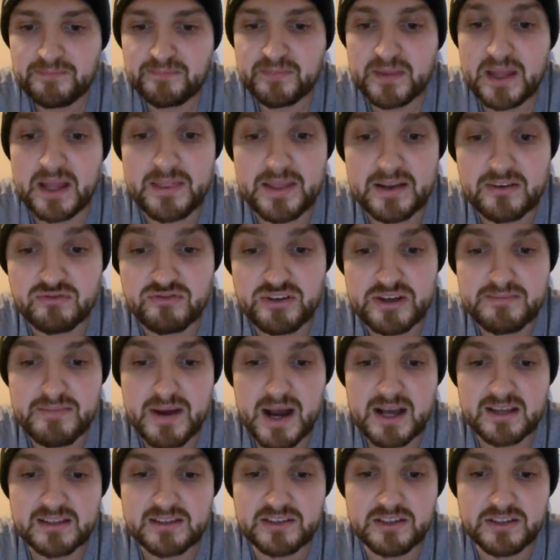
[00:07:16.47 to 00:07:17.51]
And then
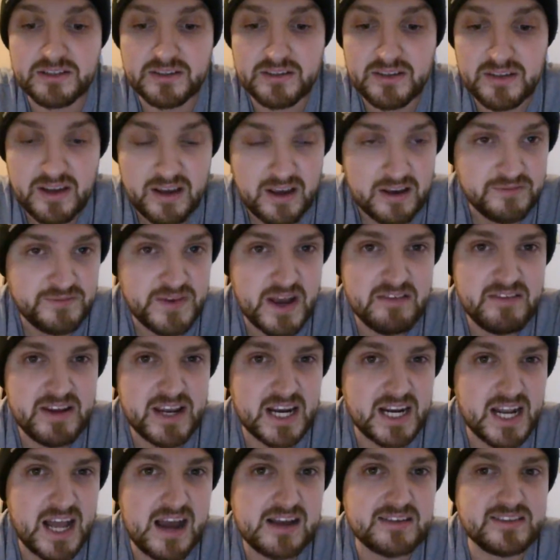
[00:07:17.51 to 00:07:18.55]
Remastered, very
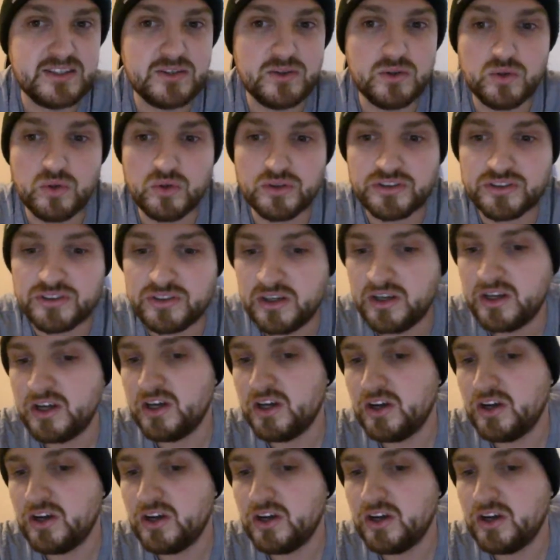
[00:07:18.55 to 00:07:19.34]
classy horse.